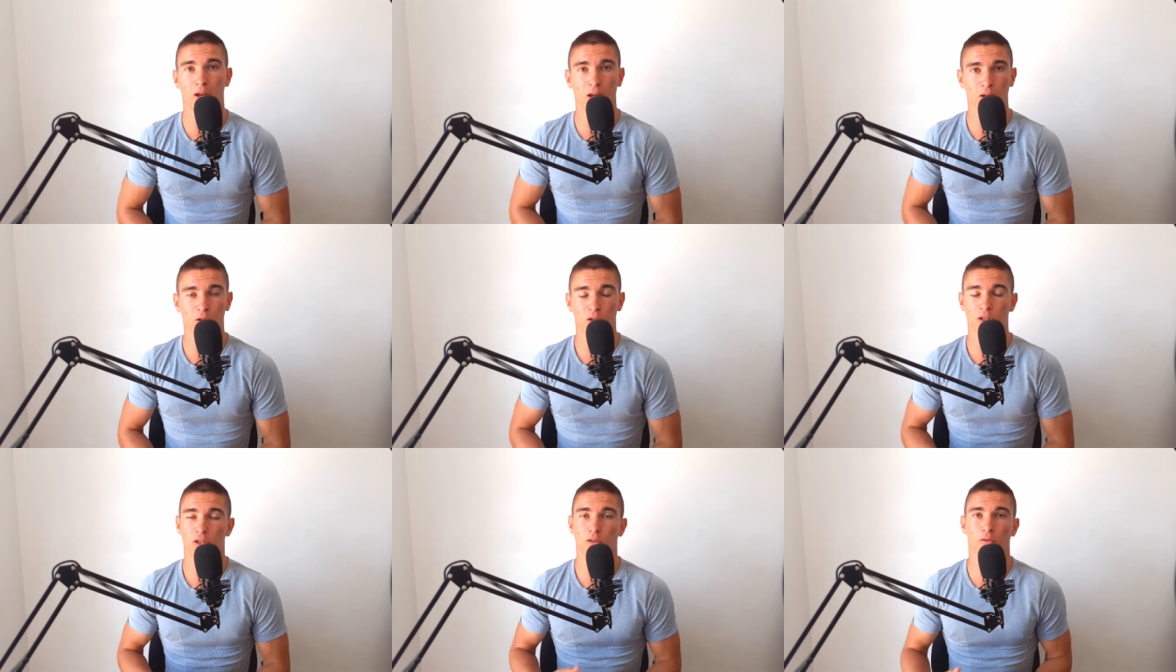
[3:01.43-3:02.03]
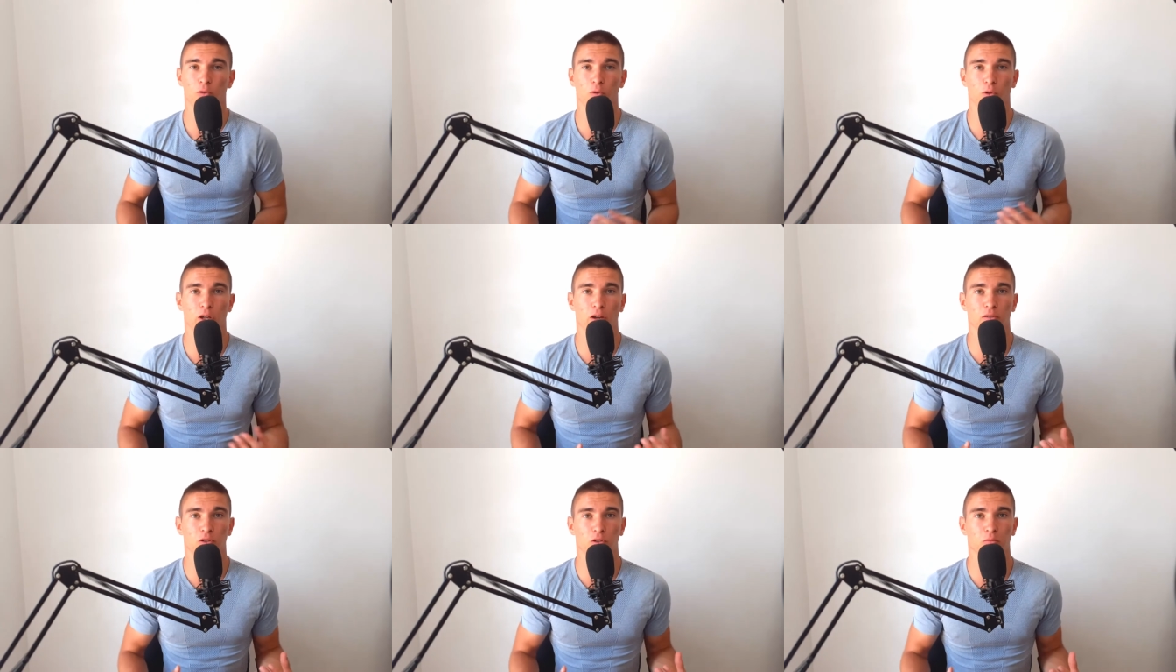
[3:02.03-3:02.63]
maybe anxious if you
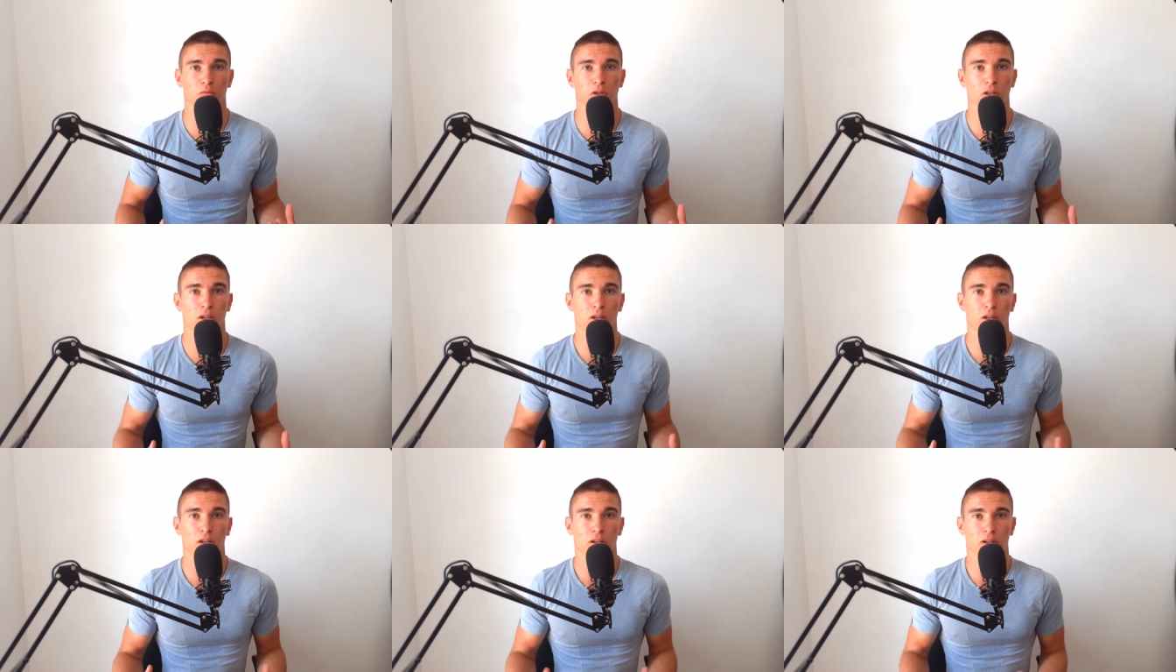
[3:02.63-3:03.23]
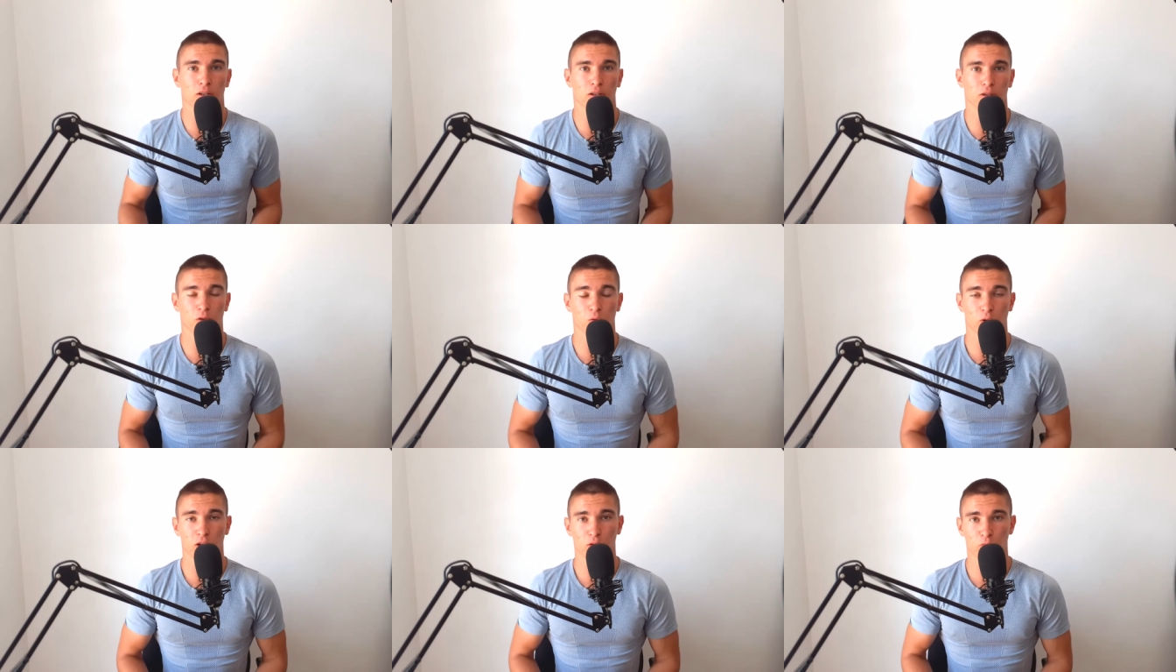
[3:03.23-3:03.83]
have some uh,
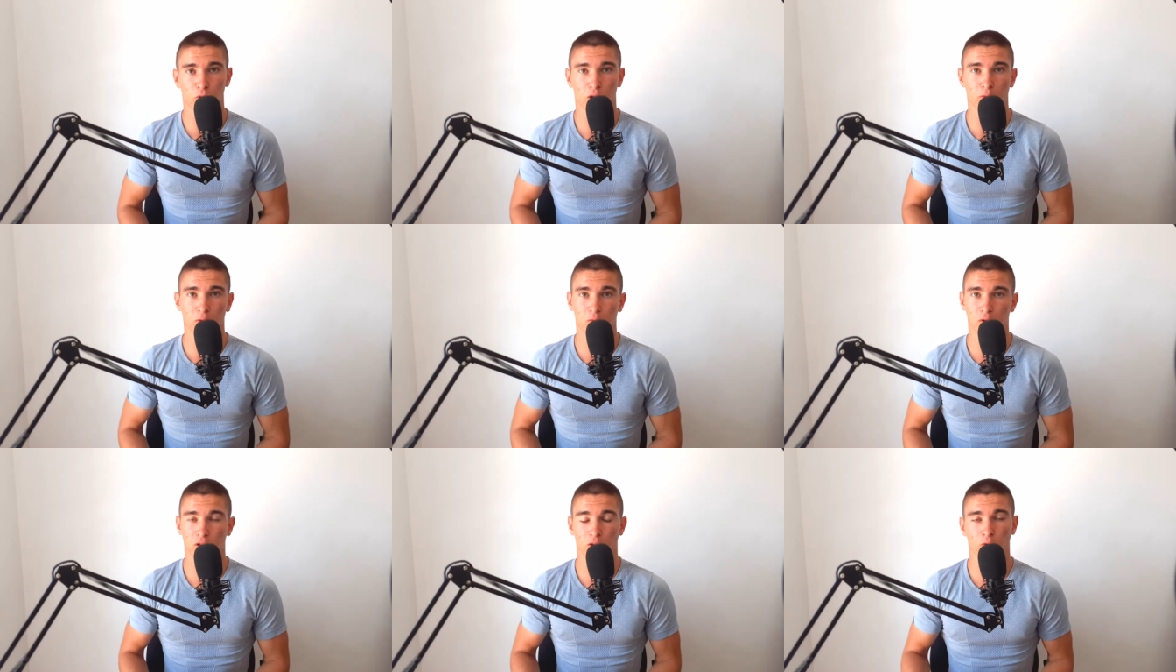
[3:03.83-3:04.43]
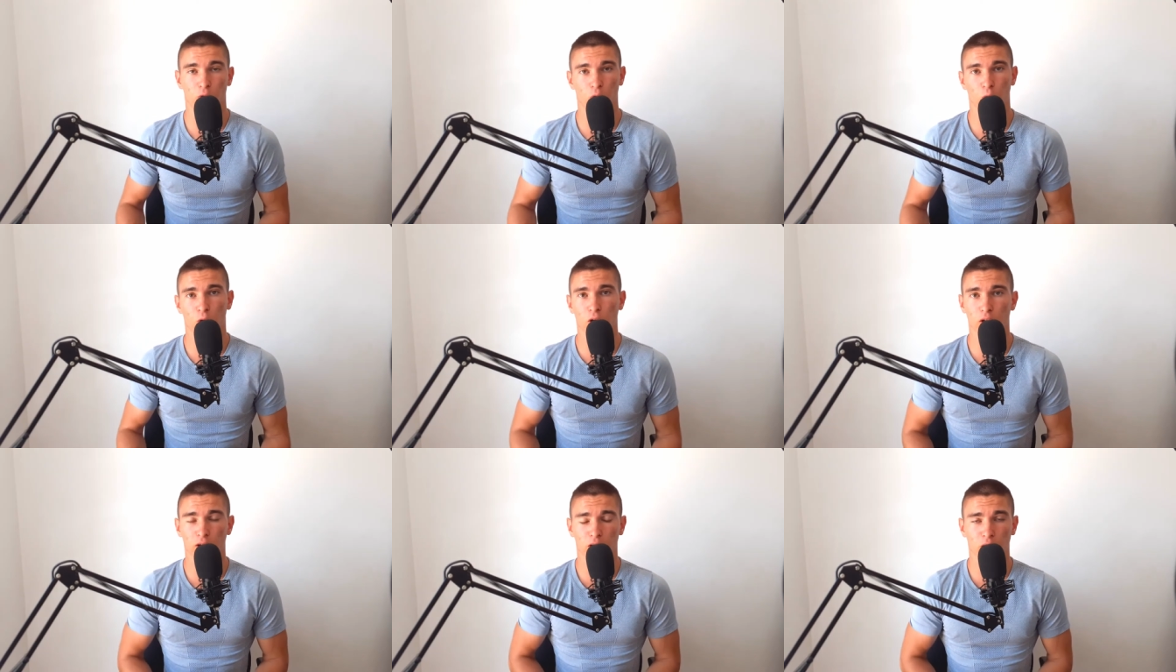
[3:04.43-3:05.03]
stress problems if you're
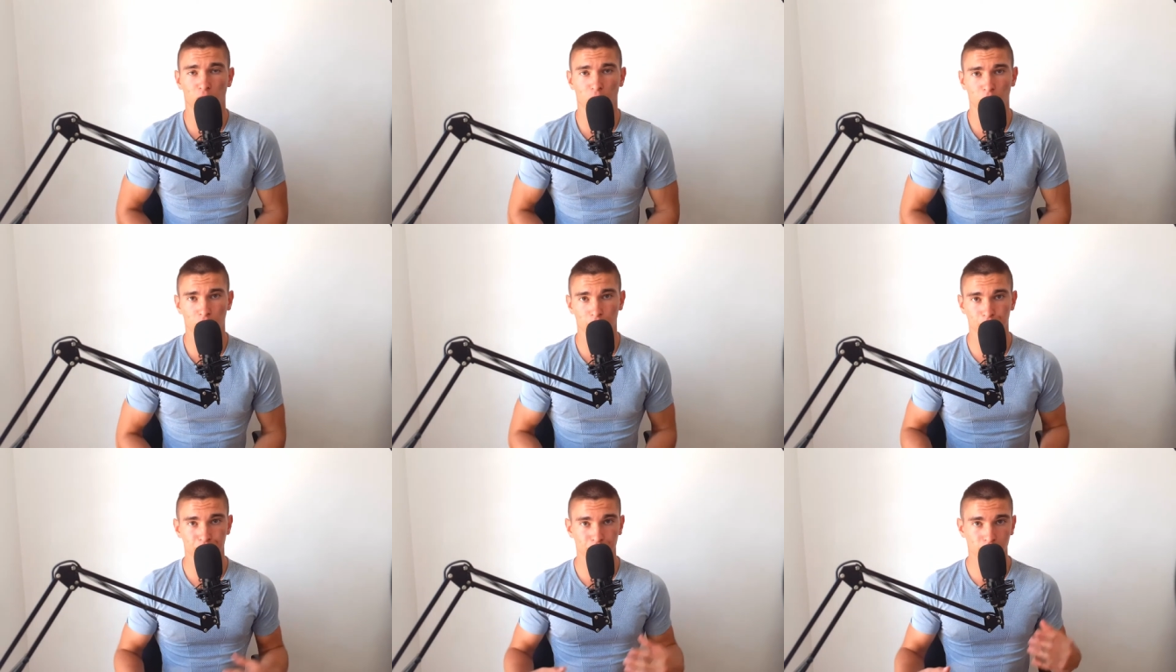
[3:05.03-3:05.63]
worrying a lot